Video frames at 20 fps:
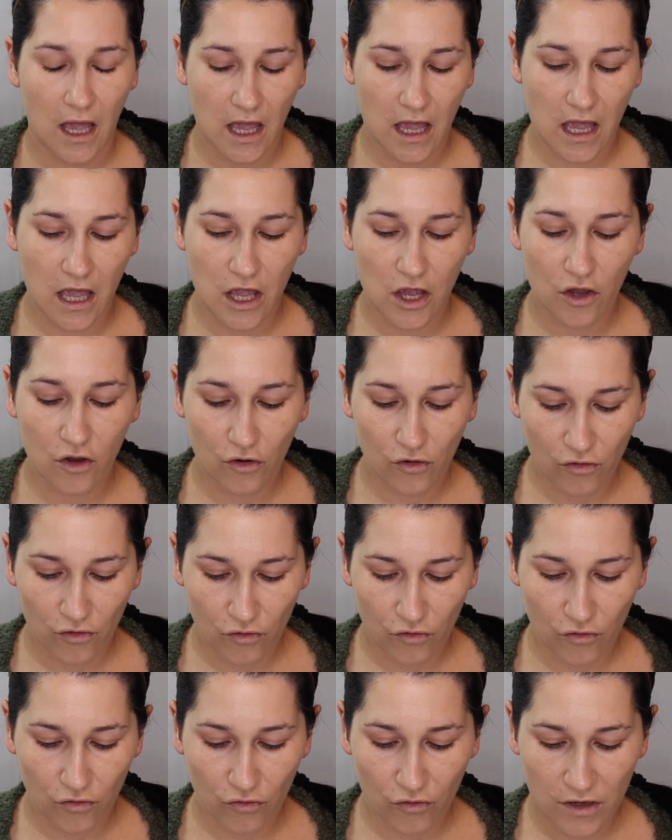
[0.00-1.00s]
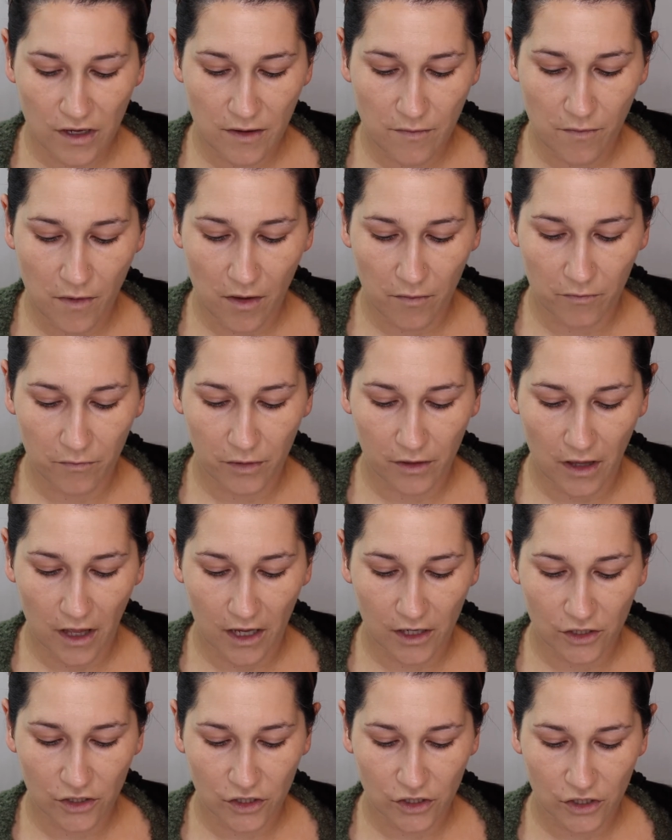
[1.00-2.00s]
a cream
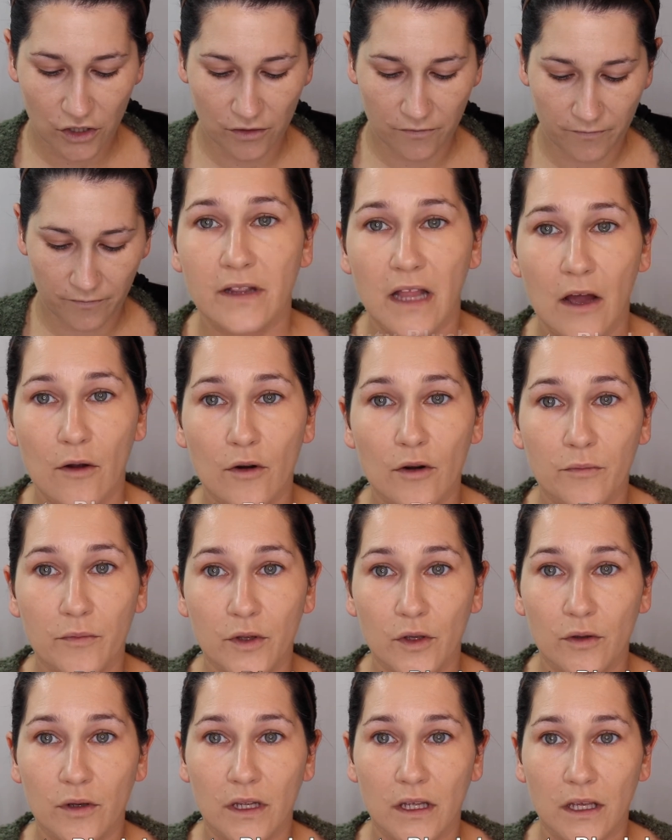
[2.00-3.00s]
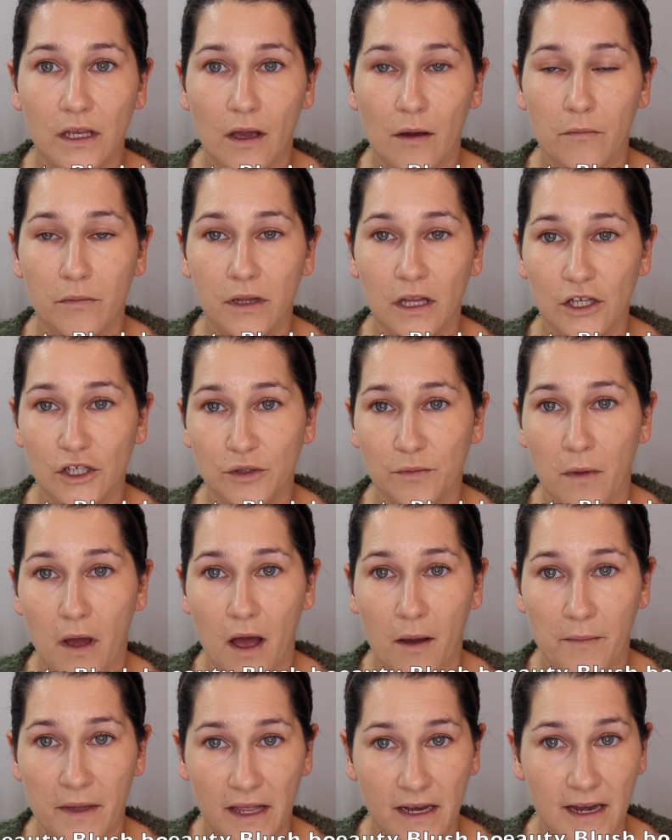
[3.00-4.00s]
blush, Flower Beauty Blush
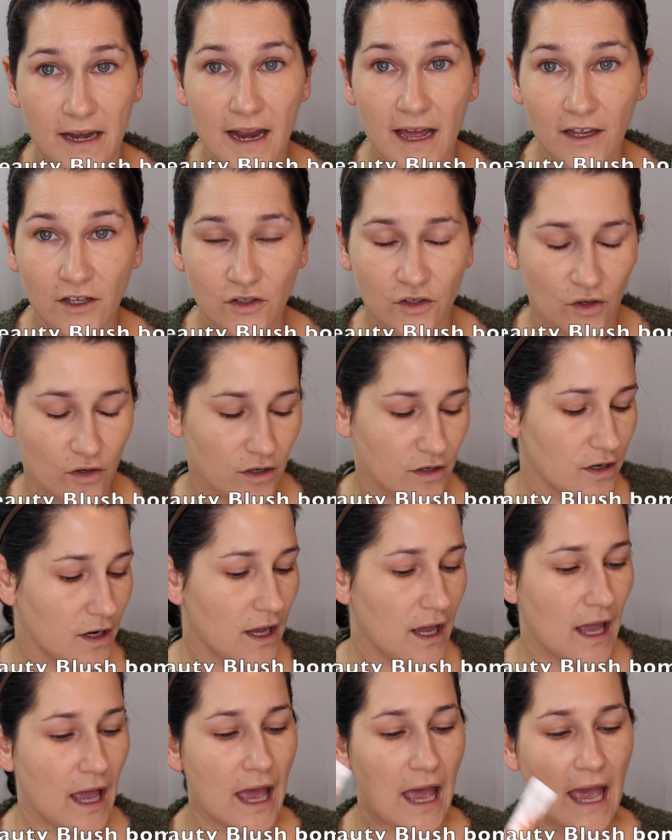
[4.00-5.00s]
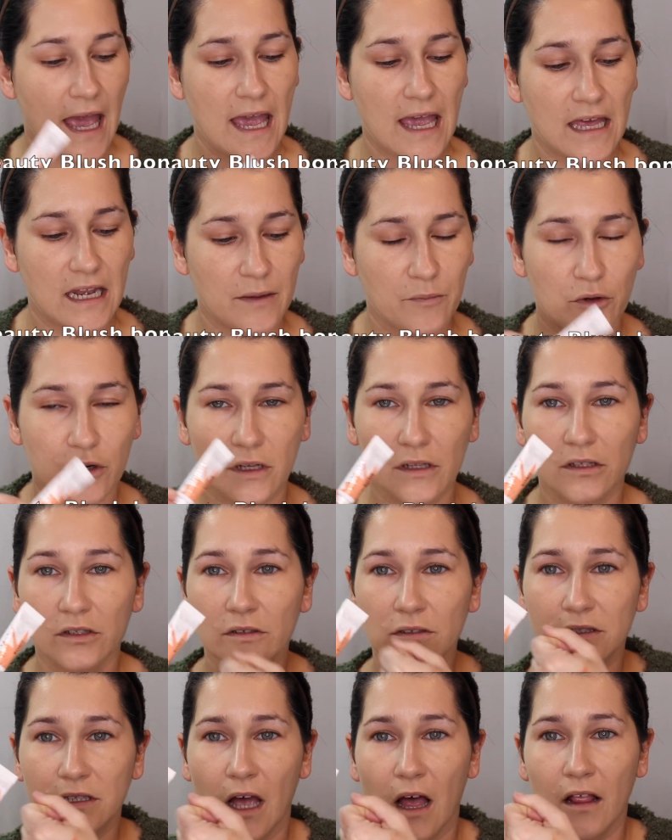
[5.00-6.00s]
Balm in Nectar, and I put a
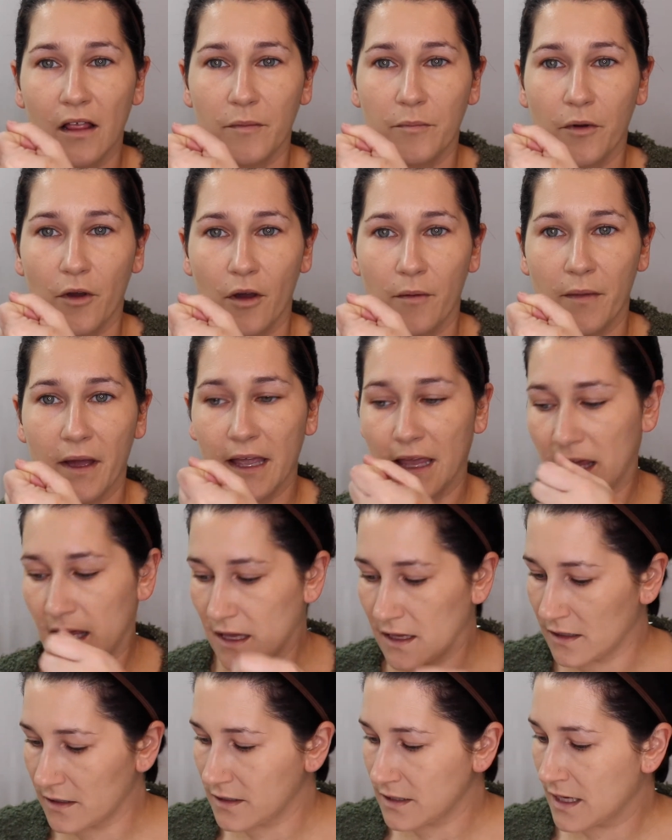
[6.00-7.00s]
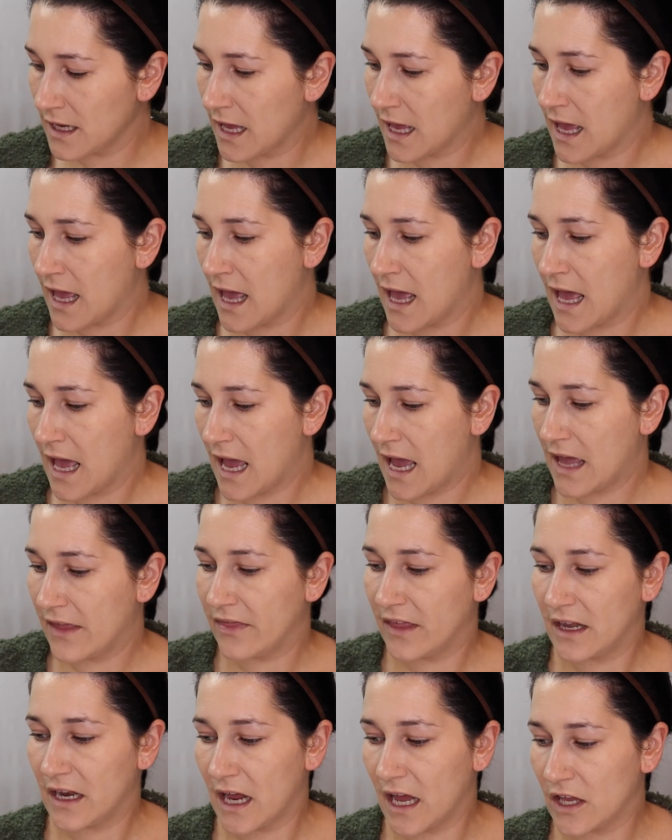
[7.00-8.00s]
little dollop on my hand,
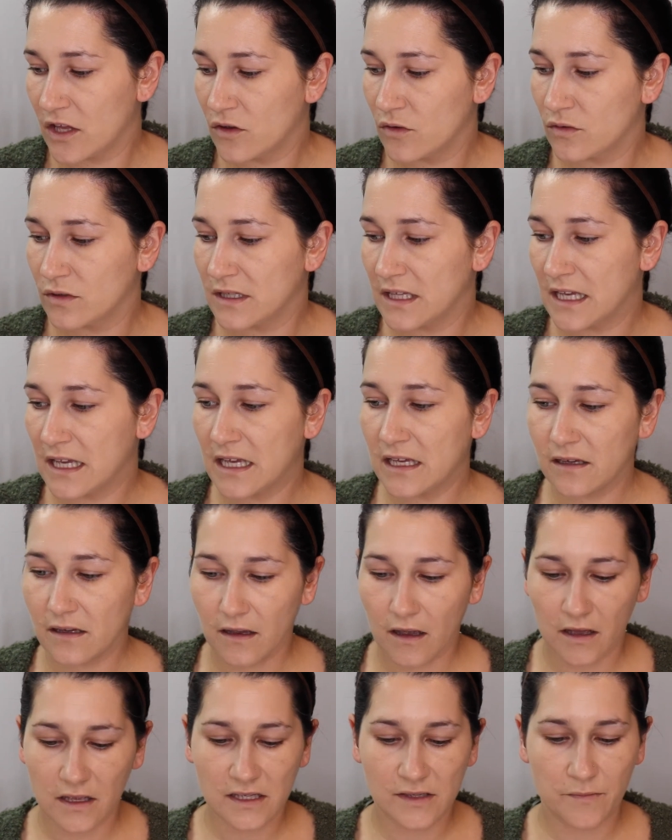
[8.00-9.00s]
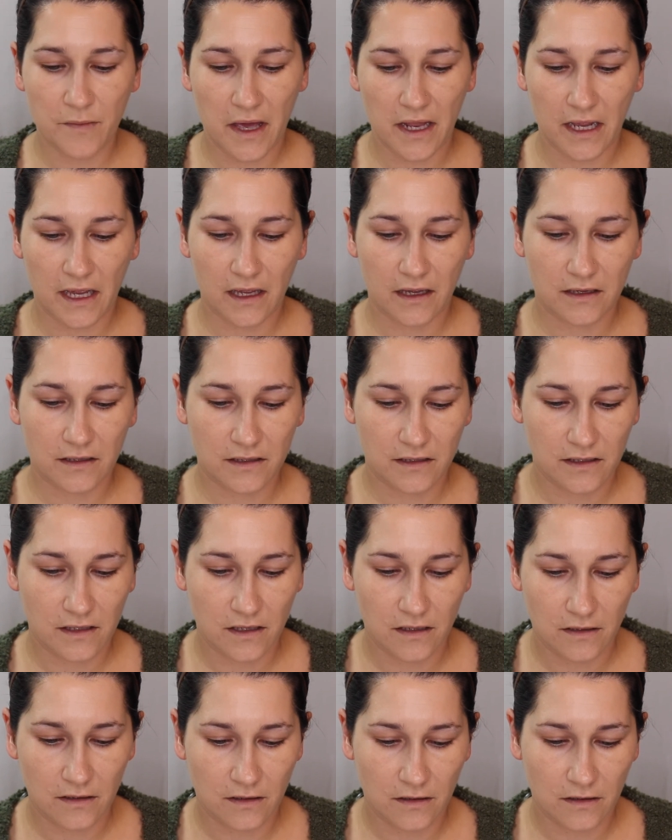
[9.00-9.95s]
and then I use the It Cosmetics